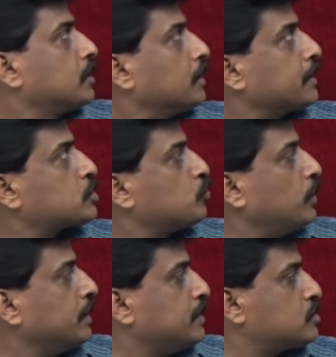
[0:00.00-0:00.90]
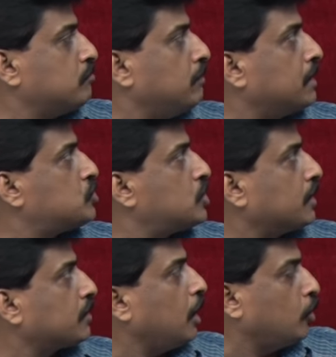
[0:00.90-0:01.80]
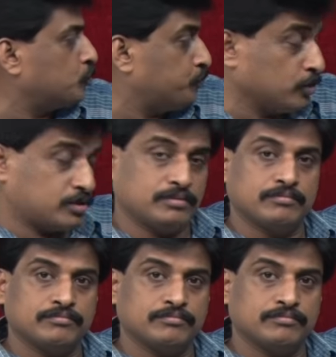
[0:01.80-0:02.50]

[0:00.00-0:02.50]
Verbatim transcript: Next one is merging output,